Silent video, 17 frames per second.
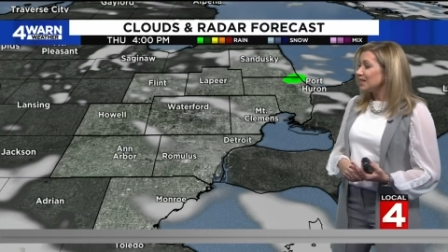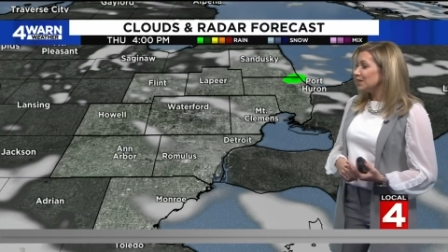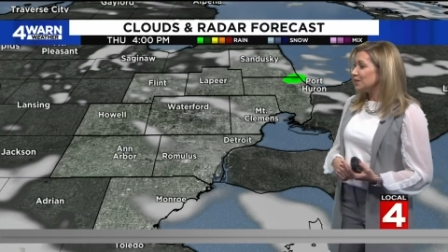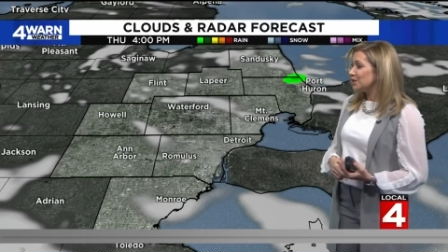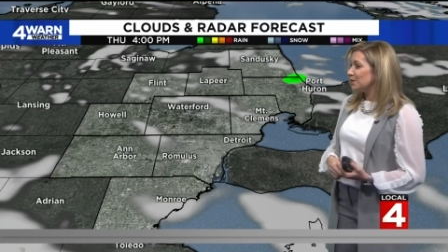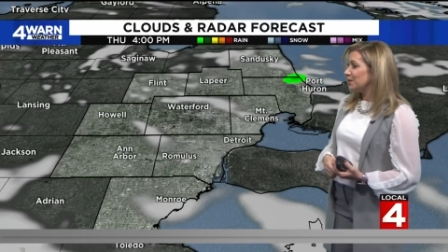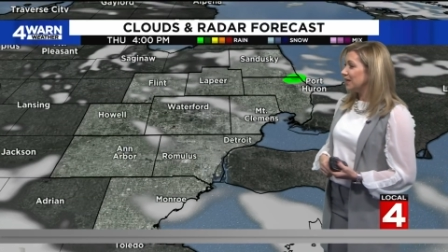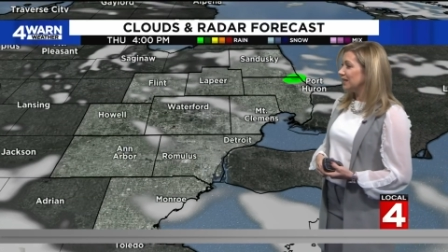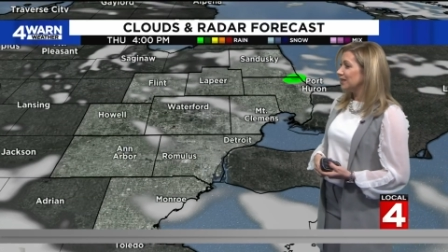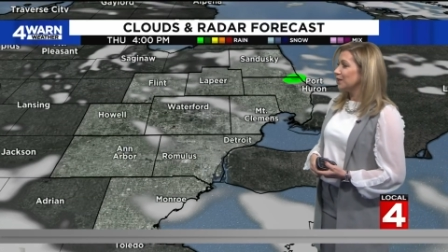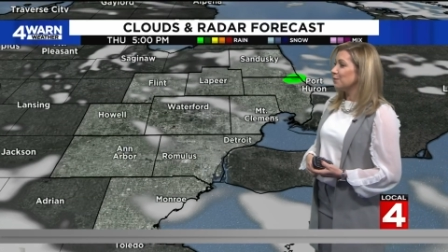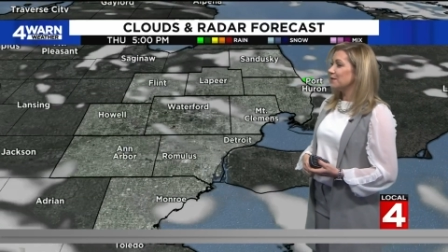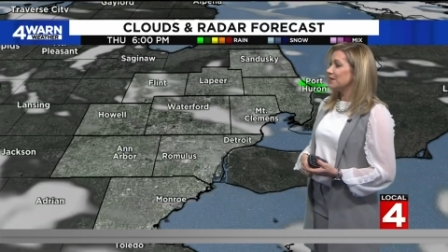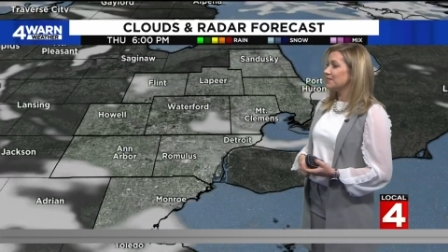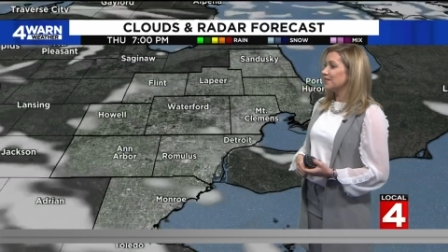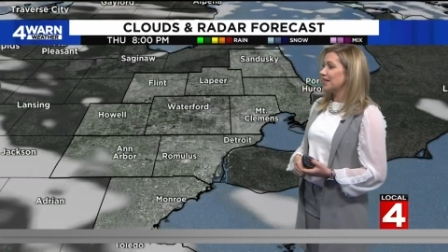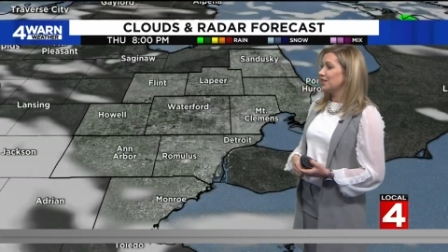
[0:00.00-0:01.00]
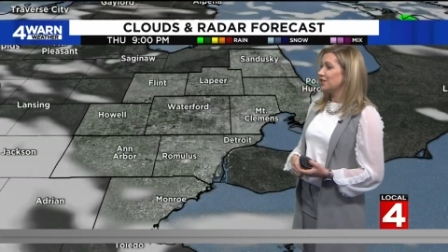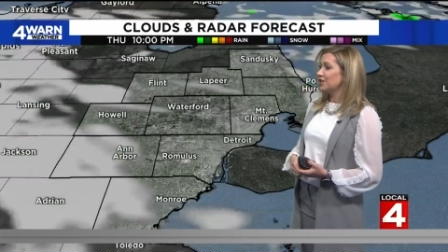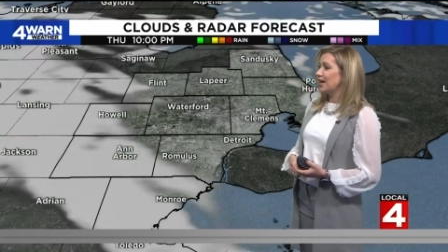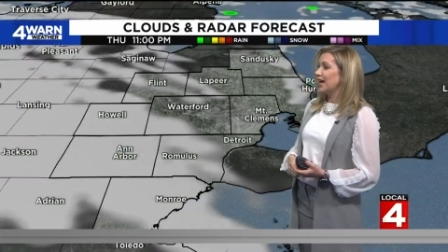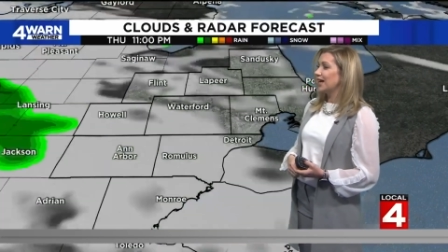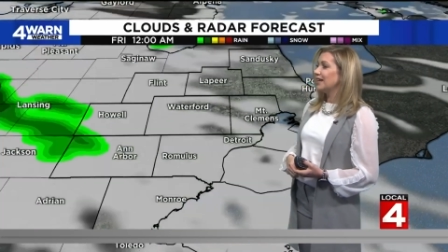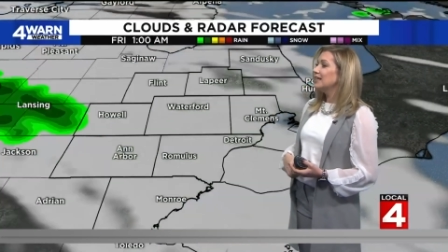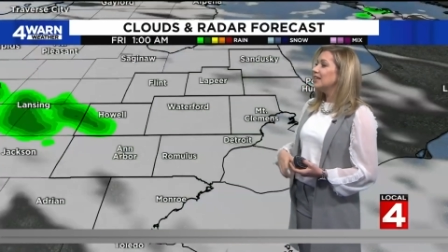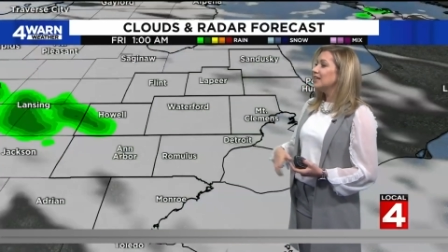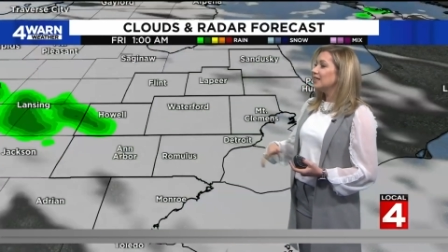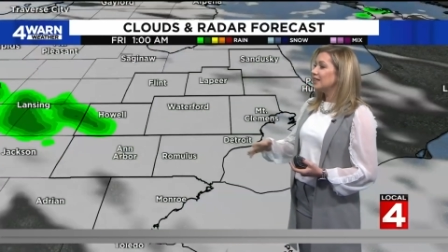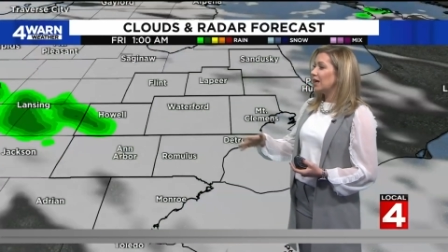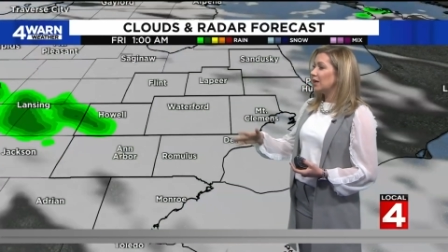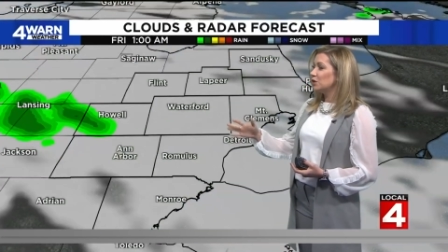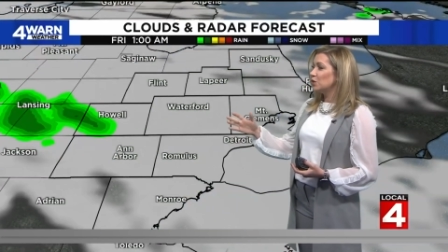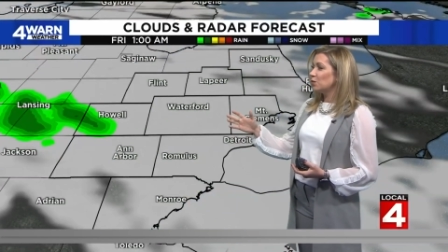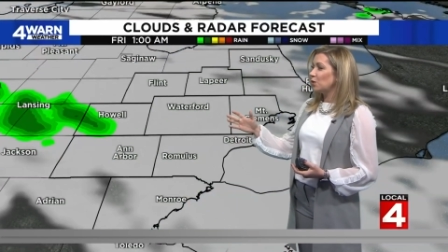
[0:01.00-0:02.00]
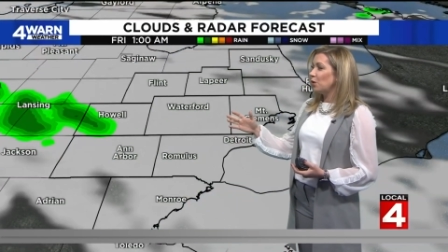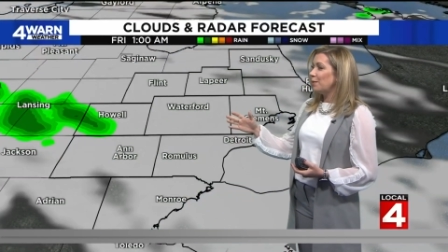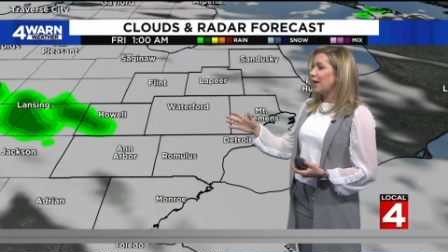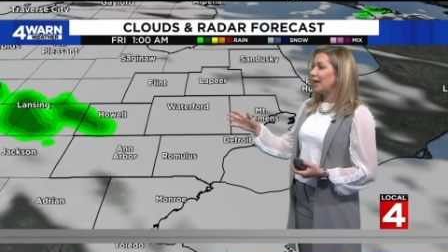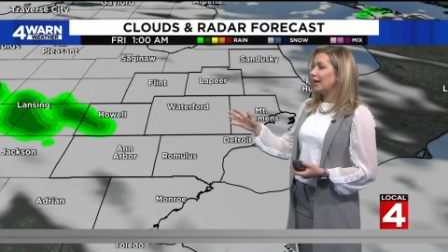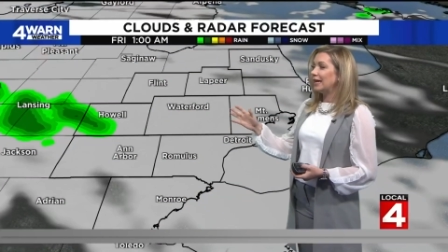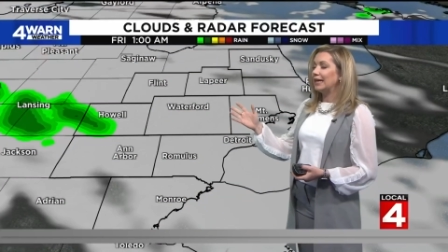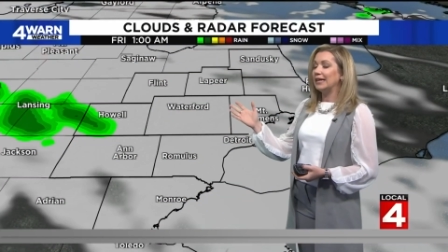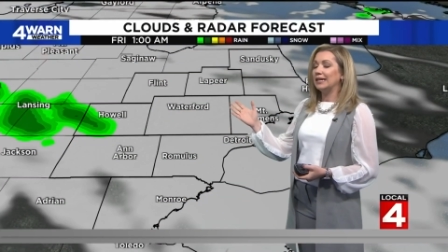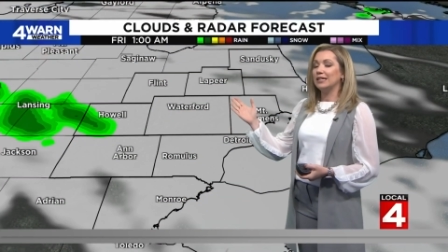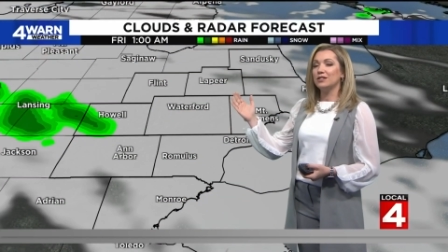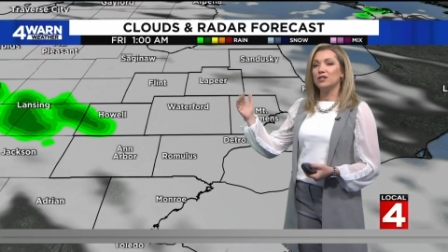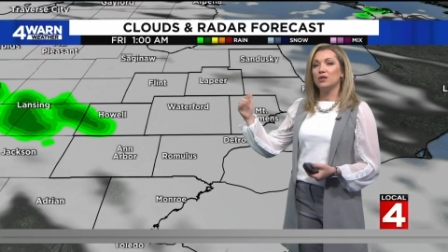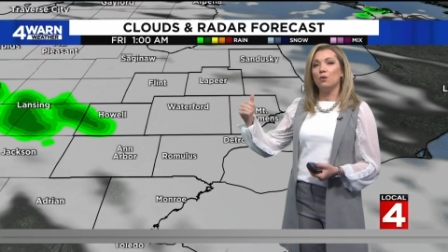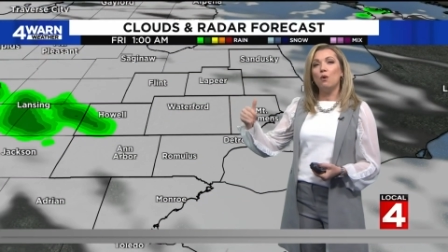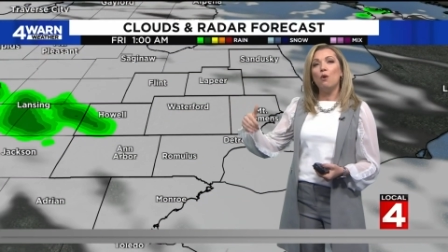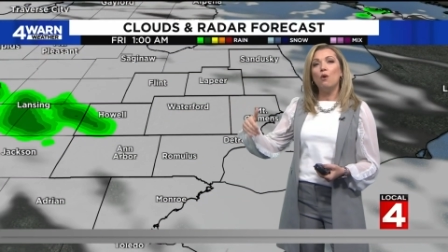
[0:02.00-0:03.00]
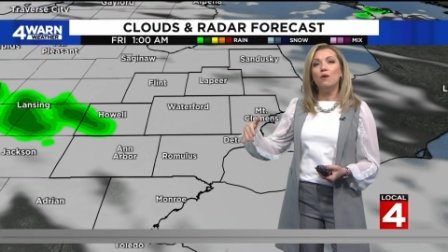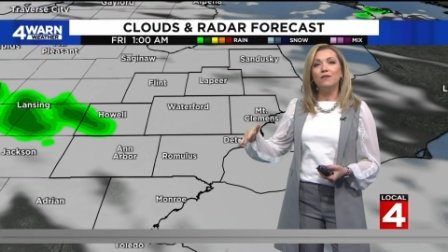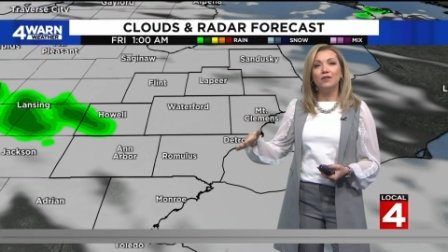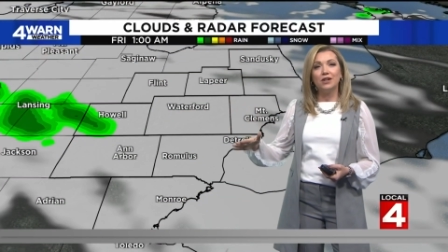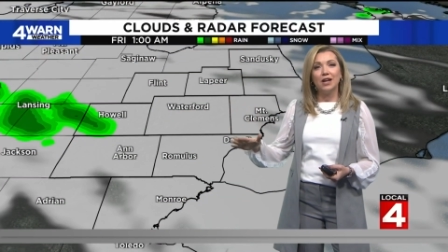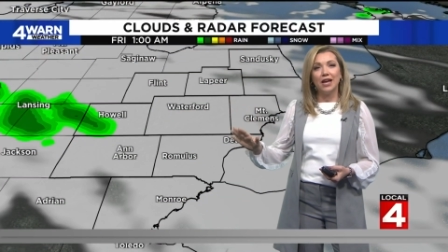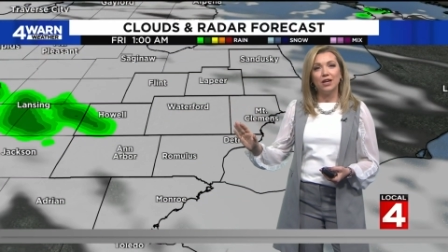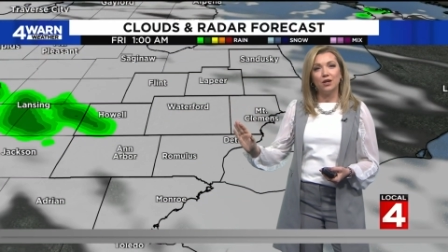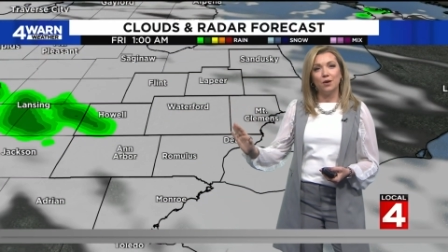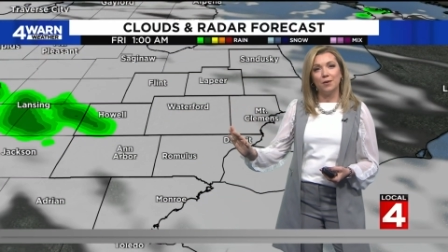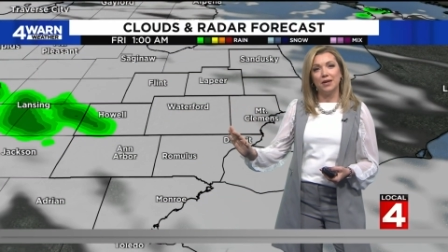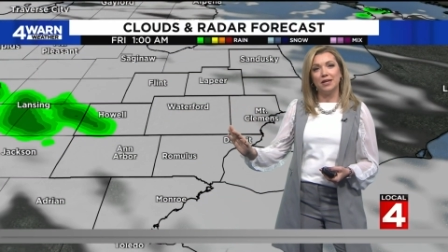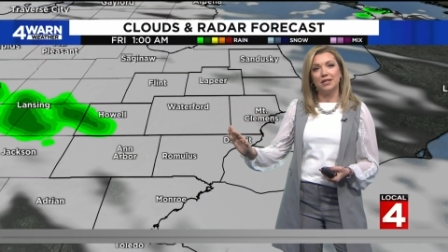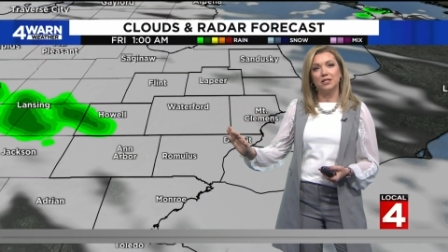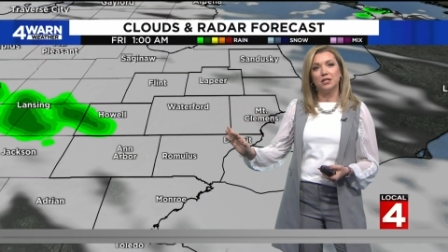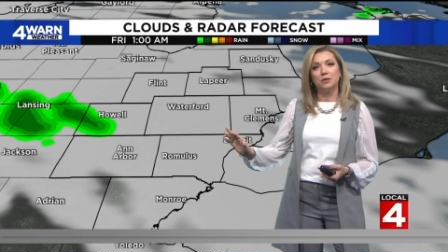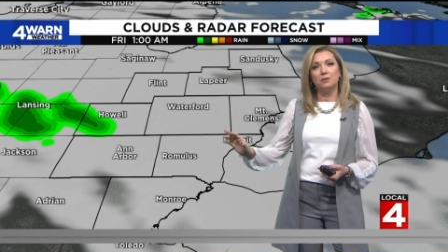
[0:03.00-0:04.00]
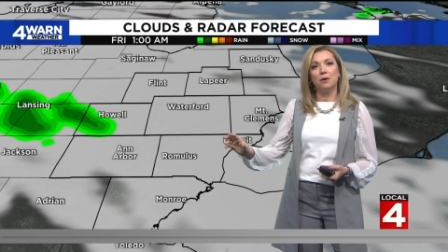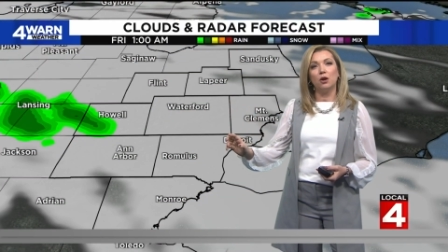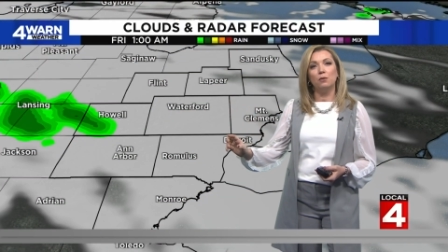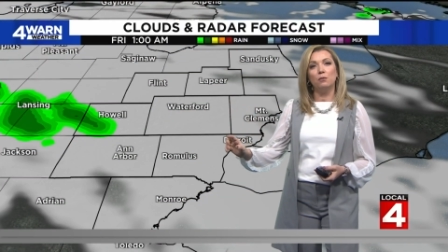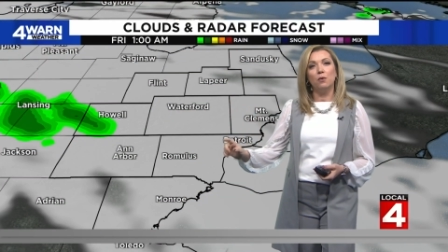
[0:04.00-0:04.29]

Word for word: And so we get a little bit of sunshine. Clouds will roll back in. And so overnight going into tomorrow